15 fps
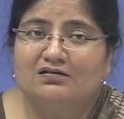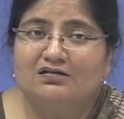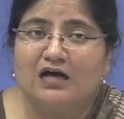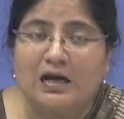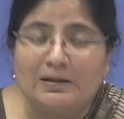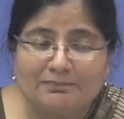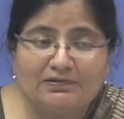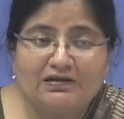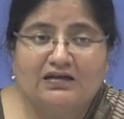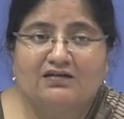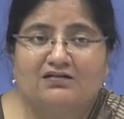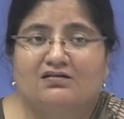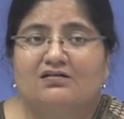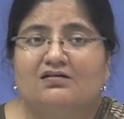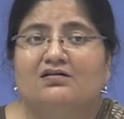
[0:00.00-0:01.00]

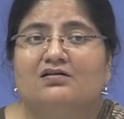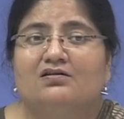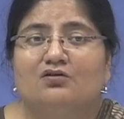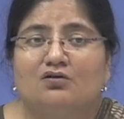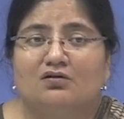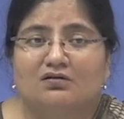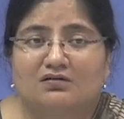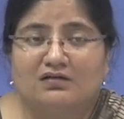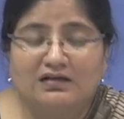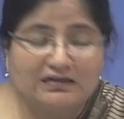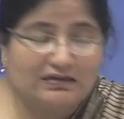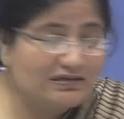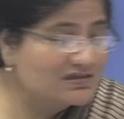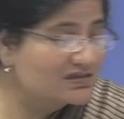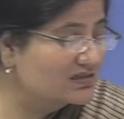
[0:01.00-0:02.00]
updated or at
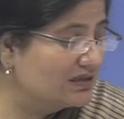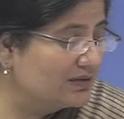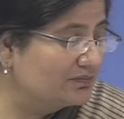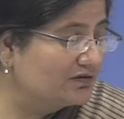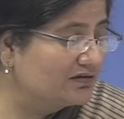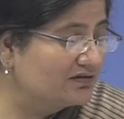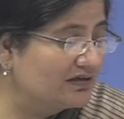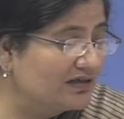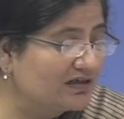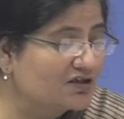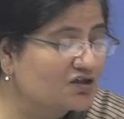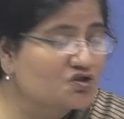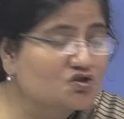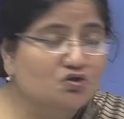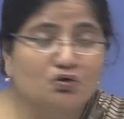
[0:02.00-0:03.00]
least kept intact.
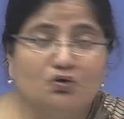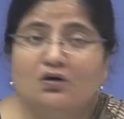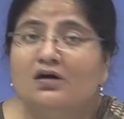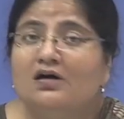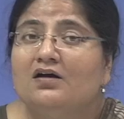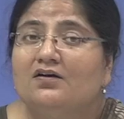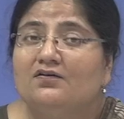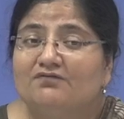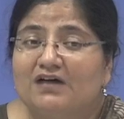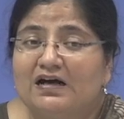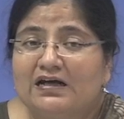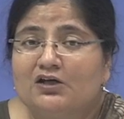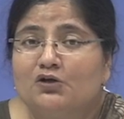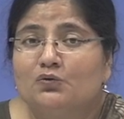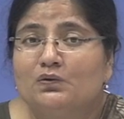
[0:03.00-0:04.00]
So
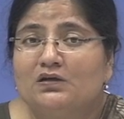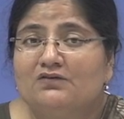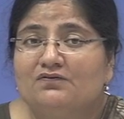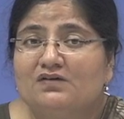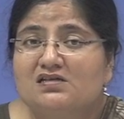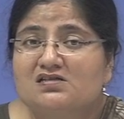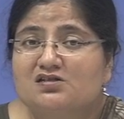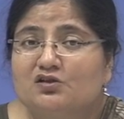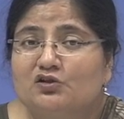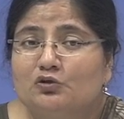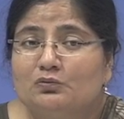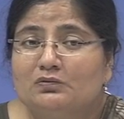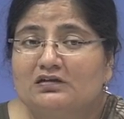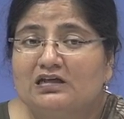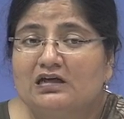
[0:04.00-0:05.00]
why do we invest in
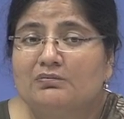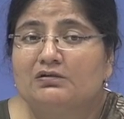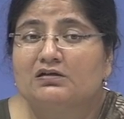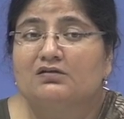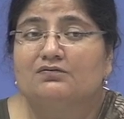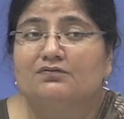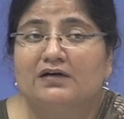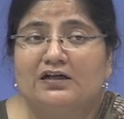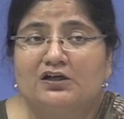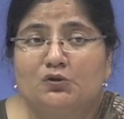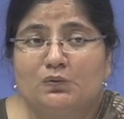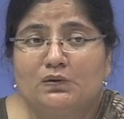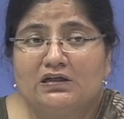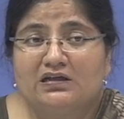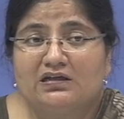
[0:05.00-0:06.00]
human capital? Why do
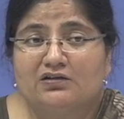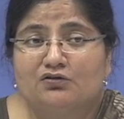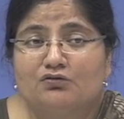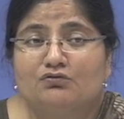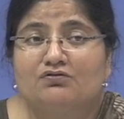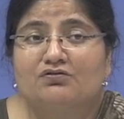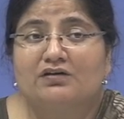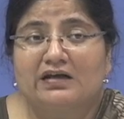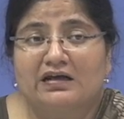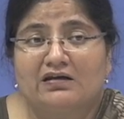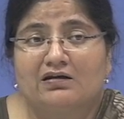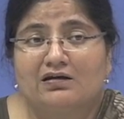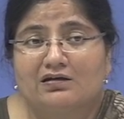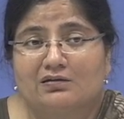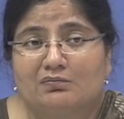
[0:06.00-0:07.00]
we need to train
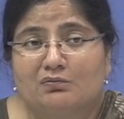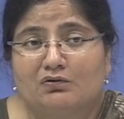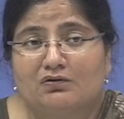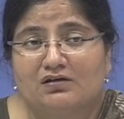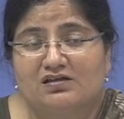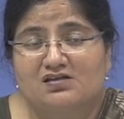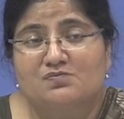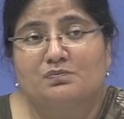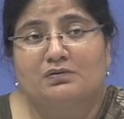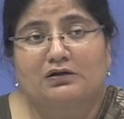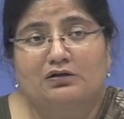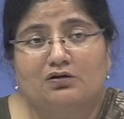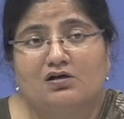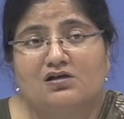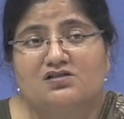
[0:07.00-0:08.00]
our employees?
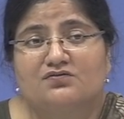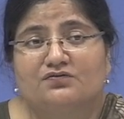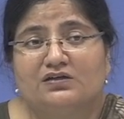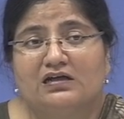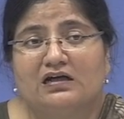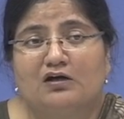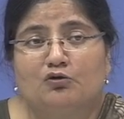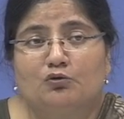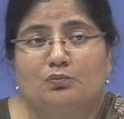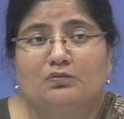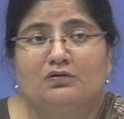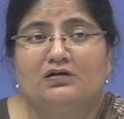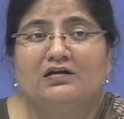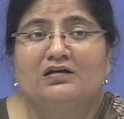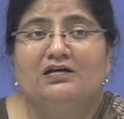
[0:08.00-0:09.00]
Because of the
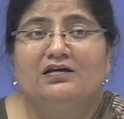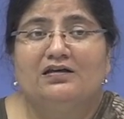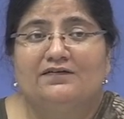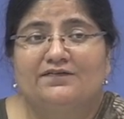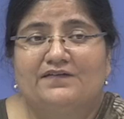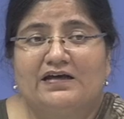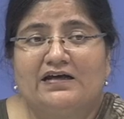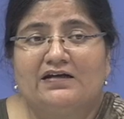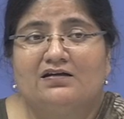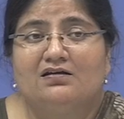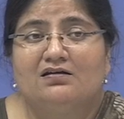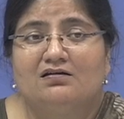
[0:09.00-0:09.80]
output that